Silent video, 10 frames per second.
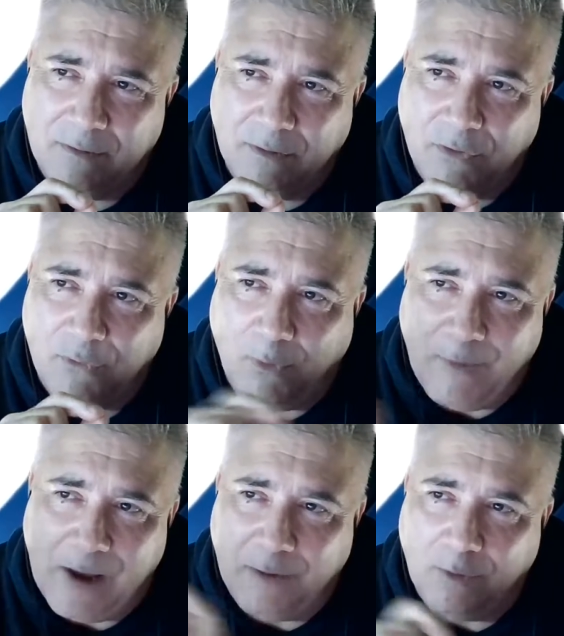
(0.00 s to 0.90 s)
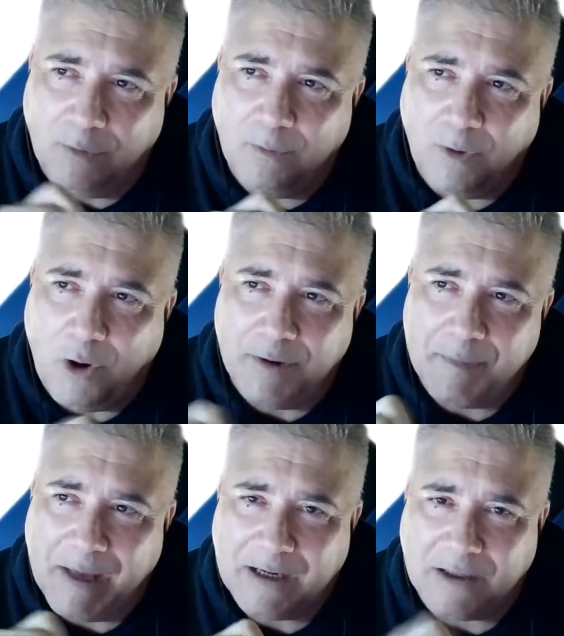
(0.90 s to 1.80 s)
throw out
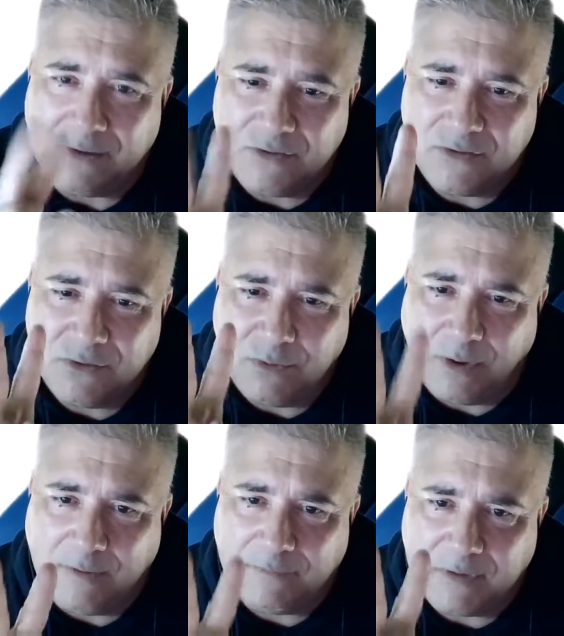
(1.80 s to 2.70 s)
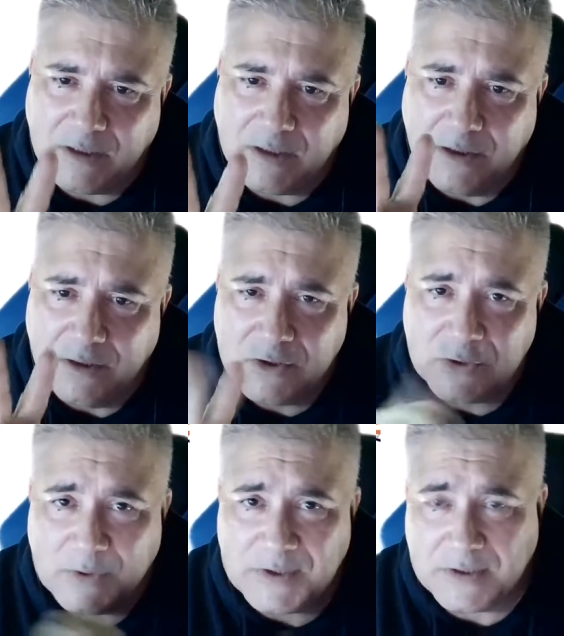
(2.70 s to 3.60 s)
automatically 2 of the
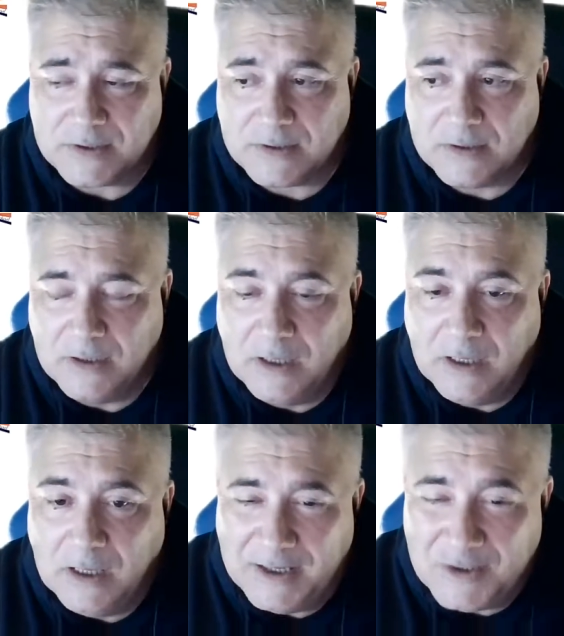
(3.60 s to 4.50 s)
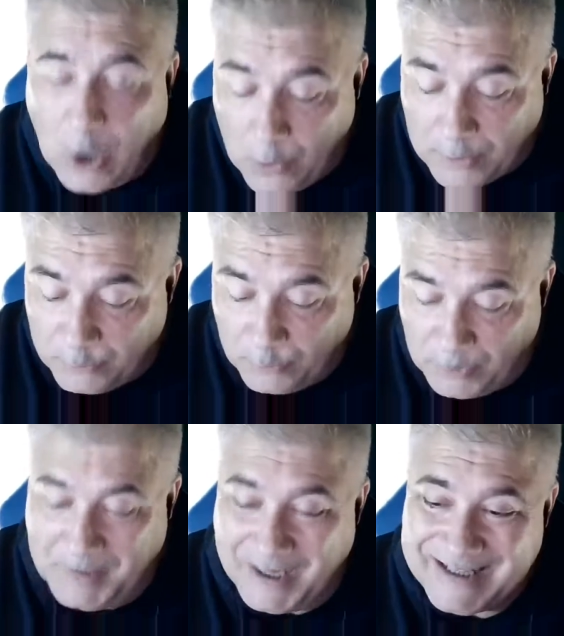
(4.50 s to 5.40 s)
choices. And TOEIC really
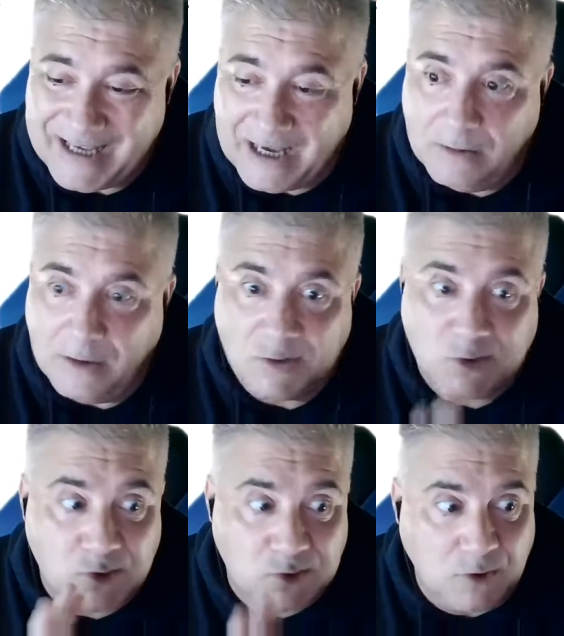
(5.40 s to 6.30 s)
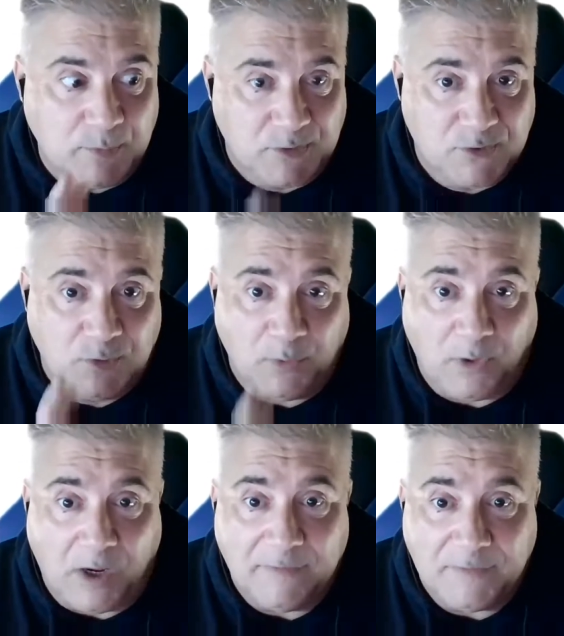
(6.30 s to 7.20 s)
makes that super, super
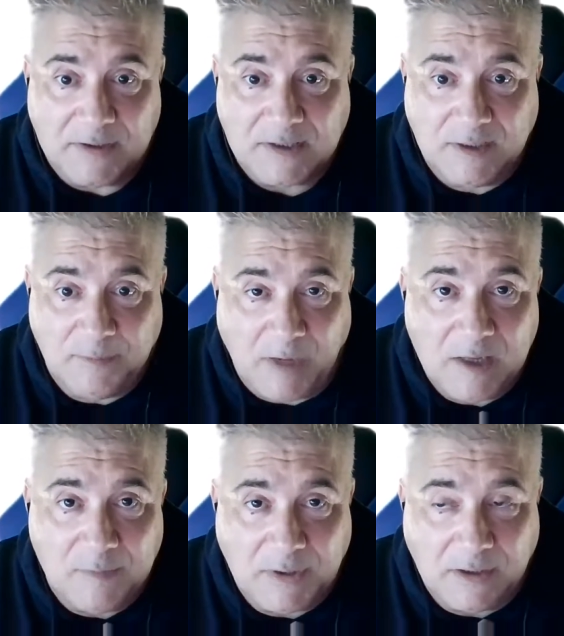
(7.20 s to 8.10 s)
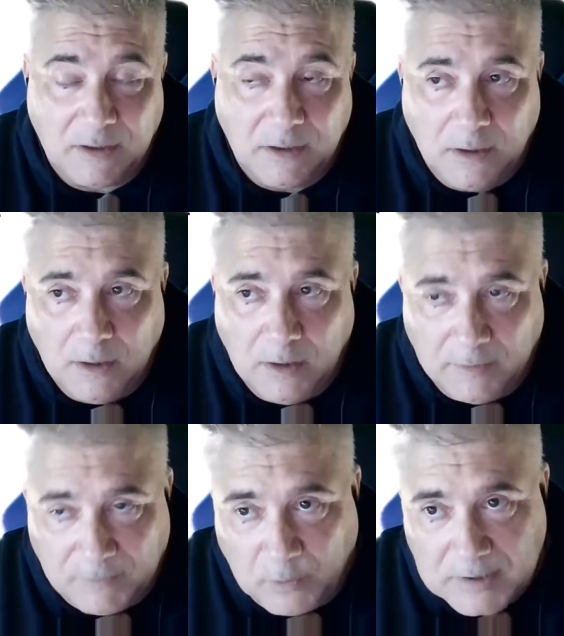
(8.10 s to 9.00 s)
obvious, in my opinion.
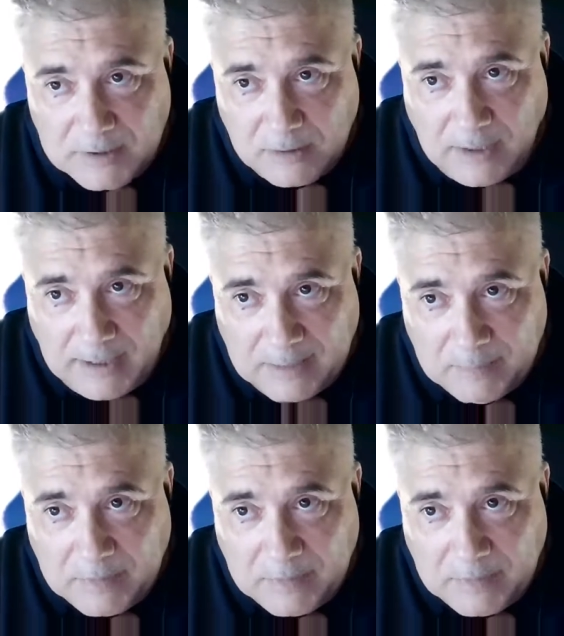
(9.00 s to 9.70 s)
Of course, I am a